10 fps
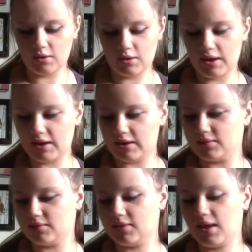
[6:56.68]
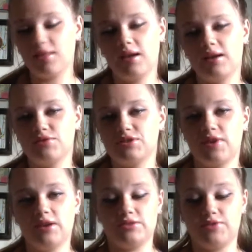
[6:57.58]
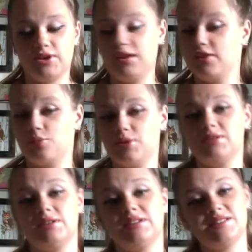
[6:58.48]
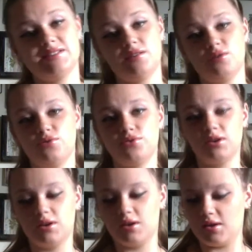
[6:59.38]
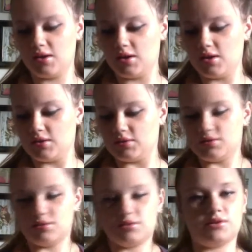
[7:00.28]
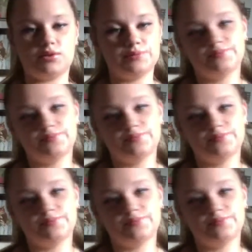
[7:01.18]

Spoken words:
And that line I've just found it's very hit or miss in itself, so